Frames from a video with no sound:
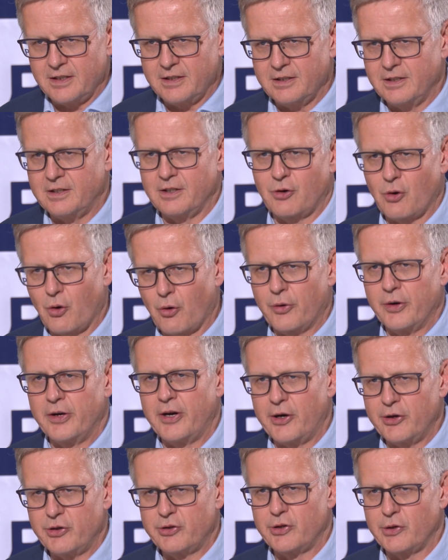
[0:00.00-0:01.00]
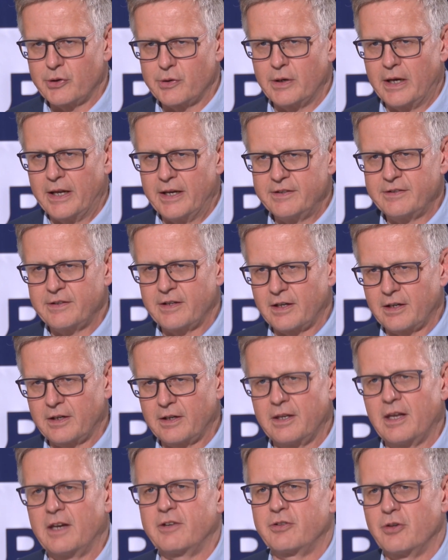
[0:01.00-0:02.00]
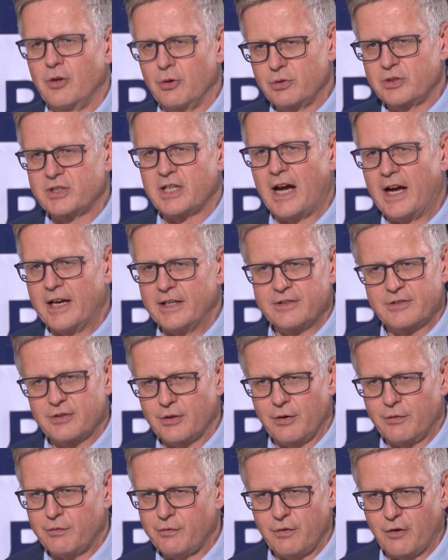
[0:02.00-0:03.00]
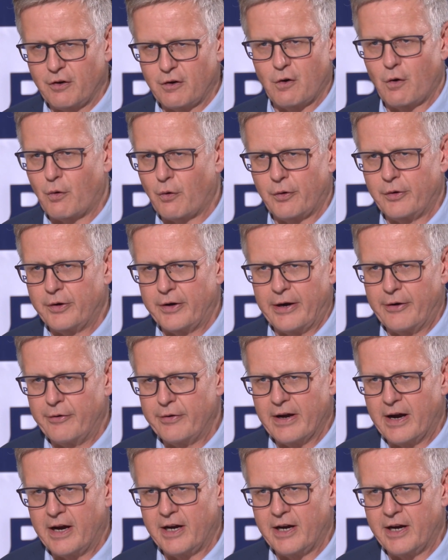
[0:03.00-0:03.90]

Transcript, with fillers: in the yeah, coronary circulation. There's no signs of coronary